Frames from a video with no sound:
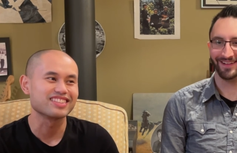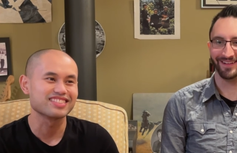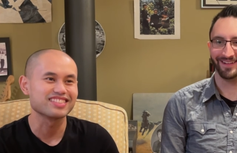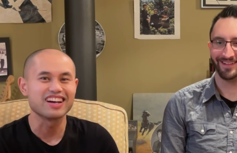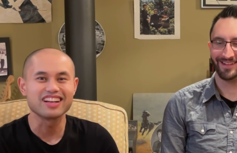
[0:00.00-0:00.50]
Speaker 1: but
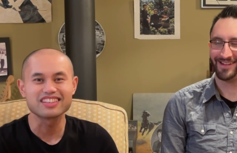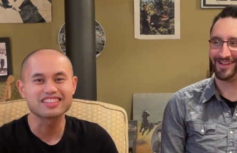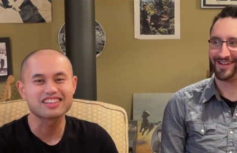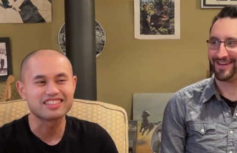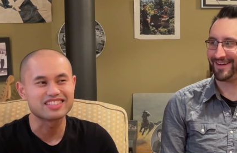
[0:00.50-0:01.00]
I like
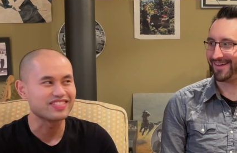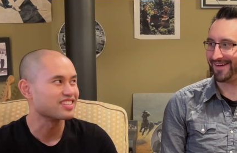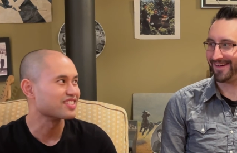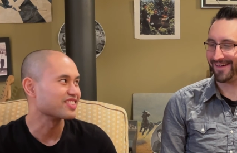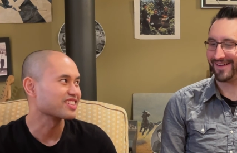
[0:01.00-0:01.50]
I
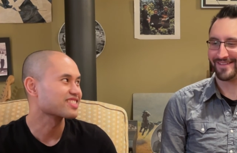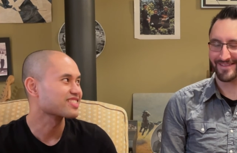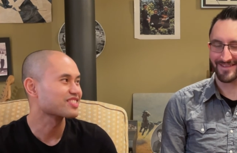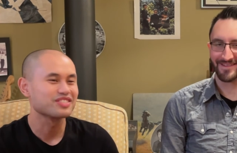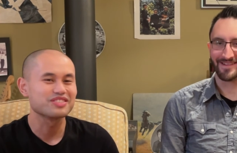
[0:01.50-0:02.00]
like the
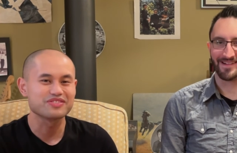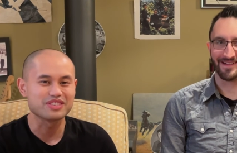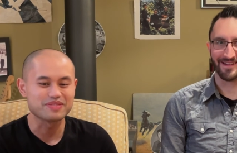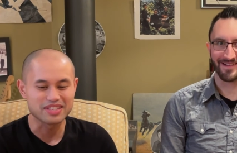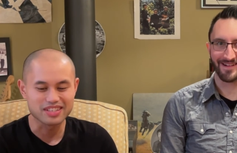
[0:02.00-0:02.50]
concept and it worked
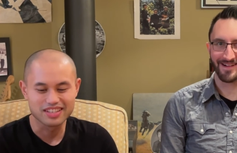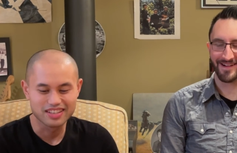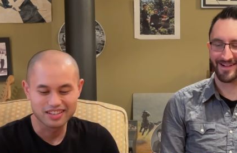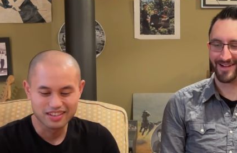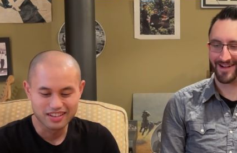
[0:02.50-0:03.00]

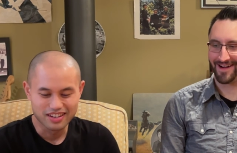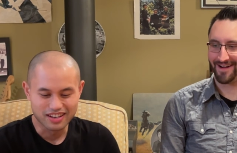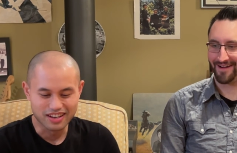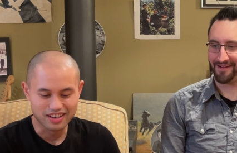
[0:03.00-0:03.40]
yeah. for me.